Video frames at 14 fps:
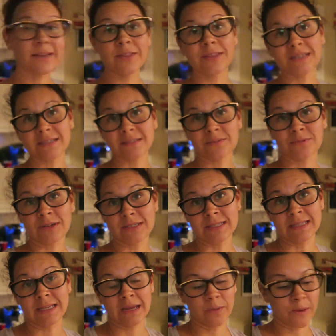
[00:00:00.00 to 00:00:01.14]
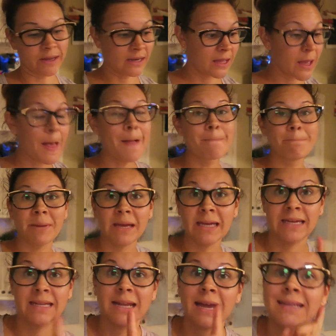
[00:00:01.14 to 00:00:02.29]
how the rest of the day went.
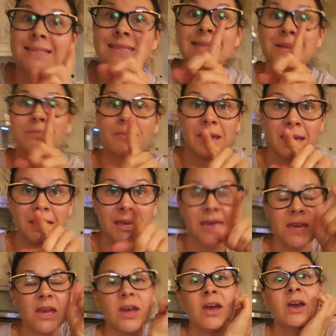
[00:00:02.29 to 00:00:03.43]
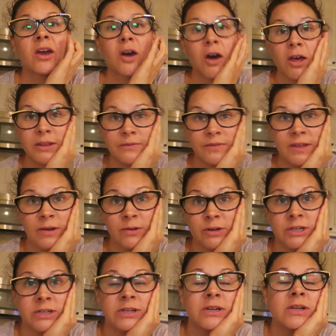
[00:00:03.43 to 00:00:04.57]
But I did make
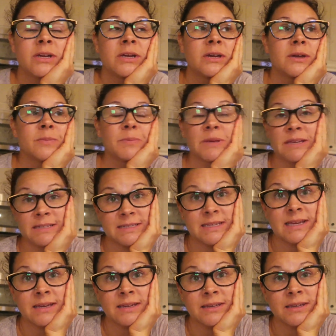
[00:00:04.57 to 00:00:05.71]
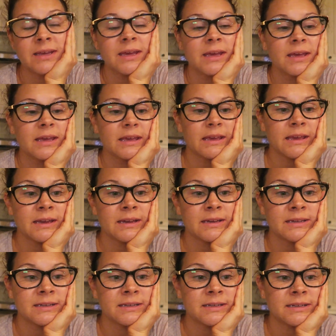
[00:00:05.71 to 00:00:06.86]
cauliflower pizza,
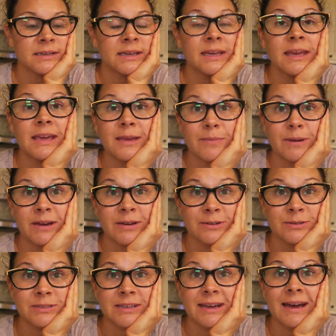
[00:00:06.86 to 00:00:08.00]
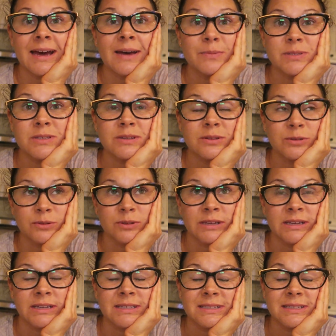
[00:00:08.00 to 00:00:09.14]
and it came out
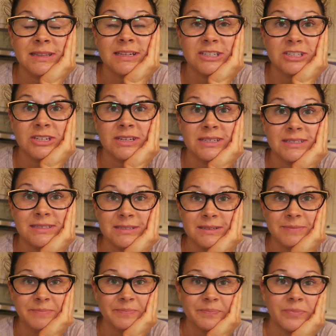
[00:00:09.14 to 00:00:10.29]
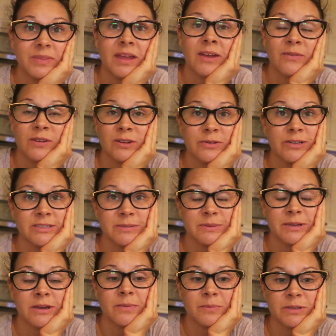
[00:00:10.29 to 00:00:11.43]
absolutely delicious. I found a recipe
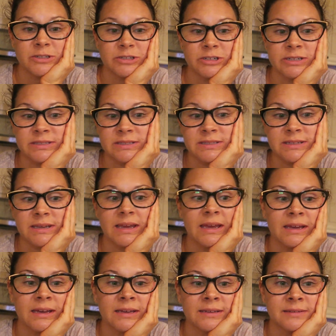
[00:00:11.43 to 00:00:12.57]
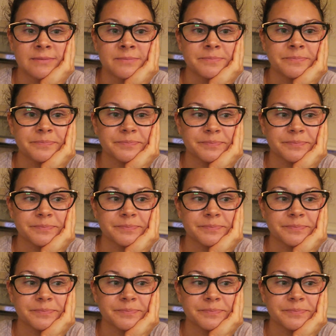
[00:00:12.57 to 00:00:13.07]
on Pinterest, and